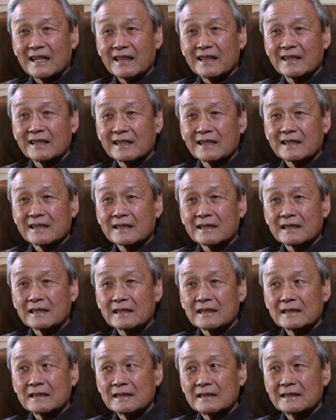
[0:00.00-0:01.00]
I think,
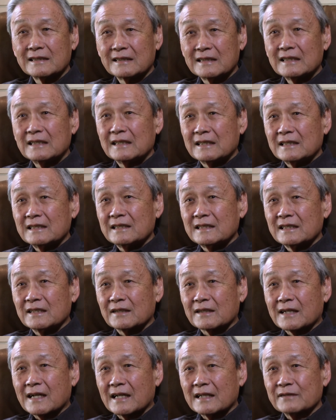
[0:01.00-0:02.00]

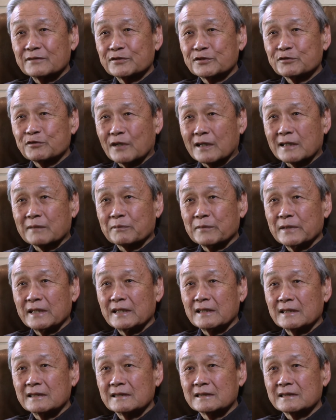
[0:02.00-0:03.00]
kind of struck
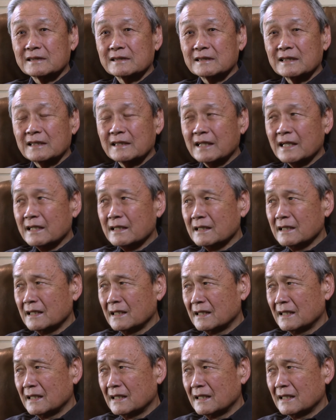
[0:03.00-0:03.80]
me. And then